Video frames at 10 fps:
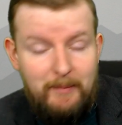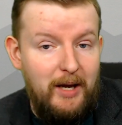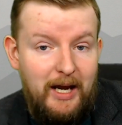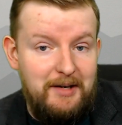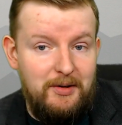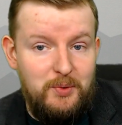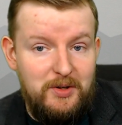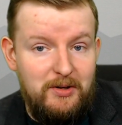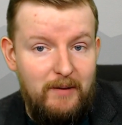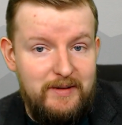I'm behind on
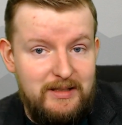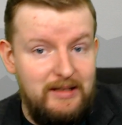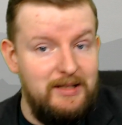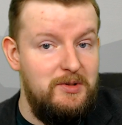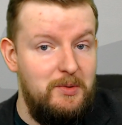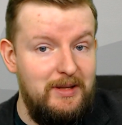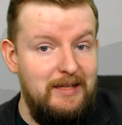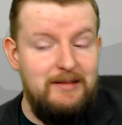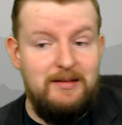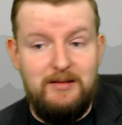Twitter, obviously, because I was doing
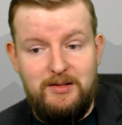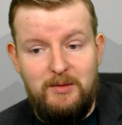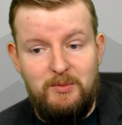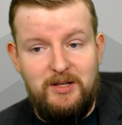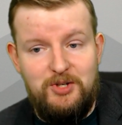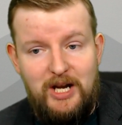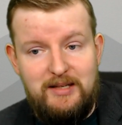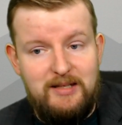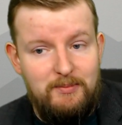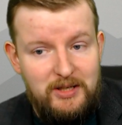this. Someone in
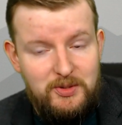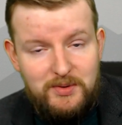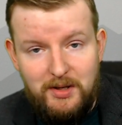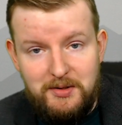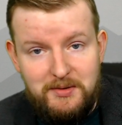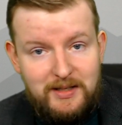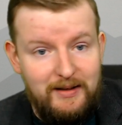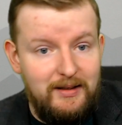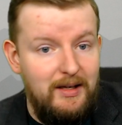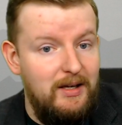chat said Beej was also
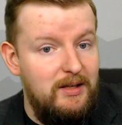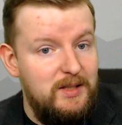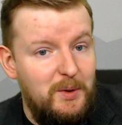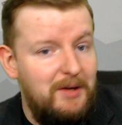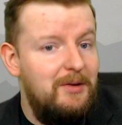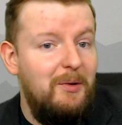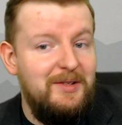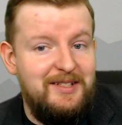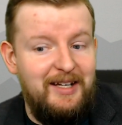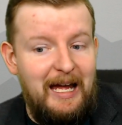sick. So I don't know
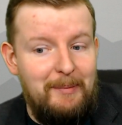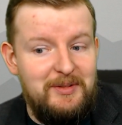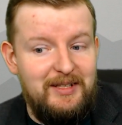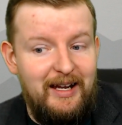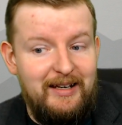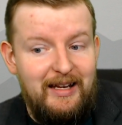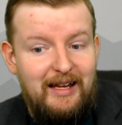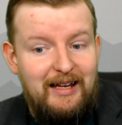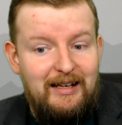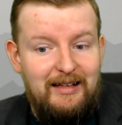what's going to happen tonight.
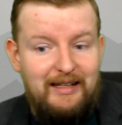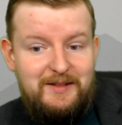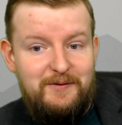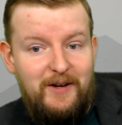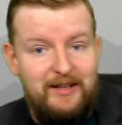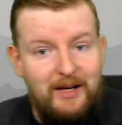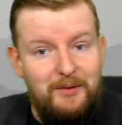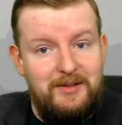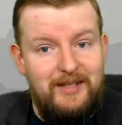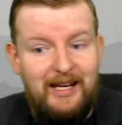Let's find
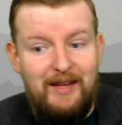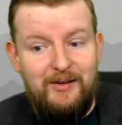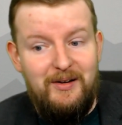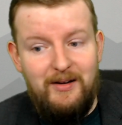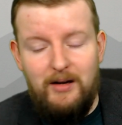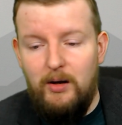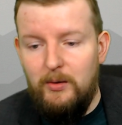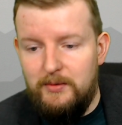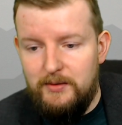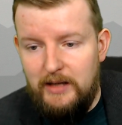out together.
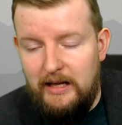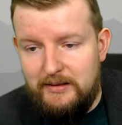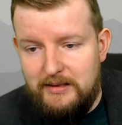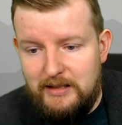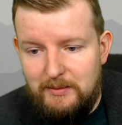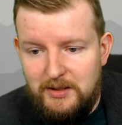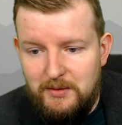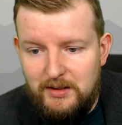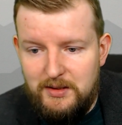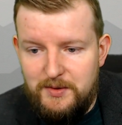Oh, Alex is going to be
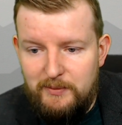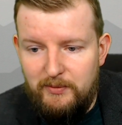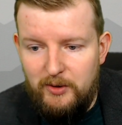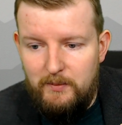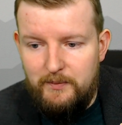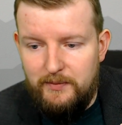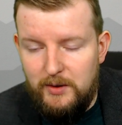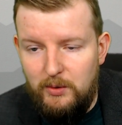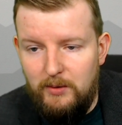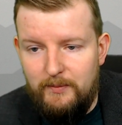doing a stream from home?
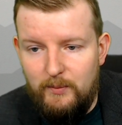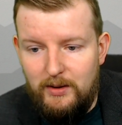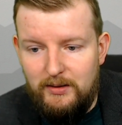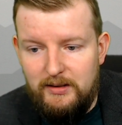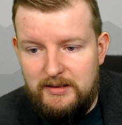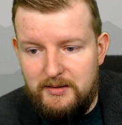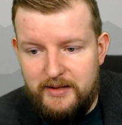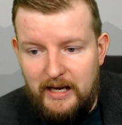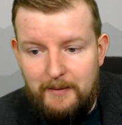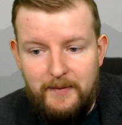Cool. Well, at least
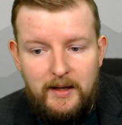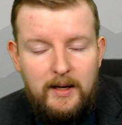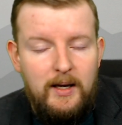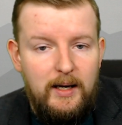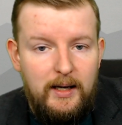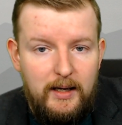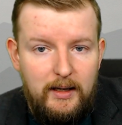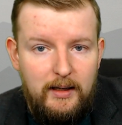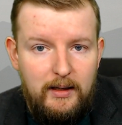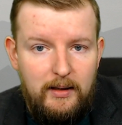there's that.
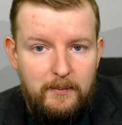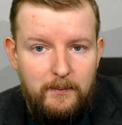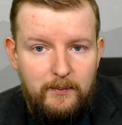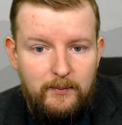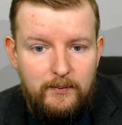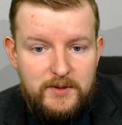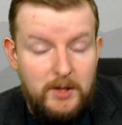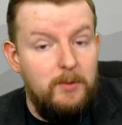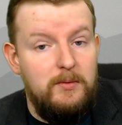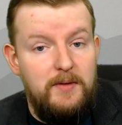
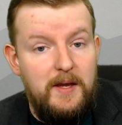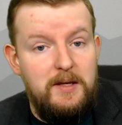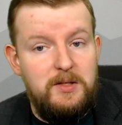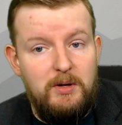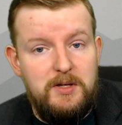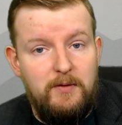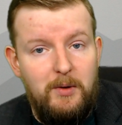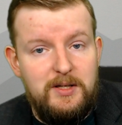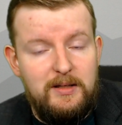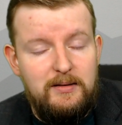So, thank you so much for
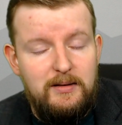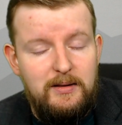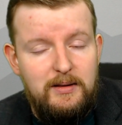watching.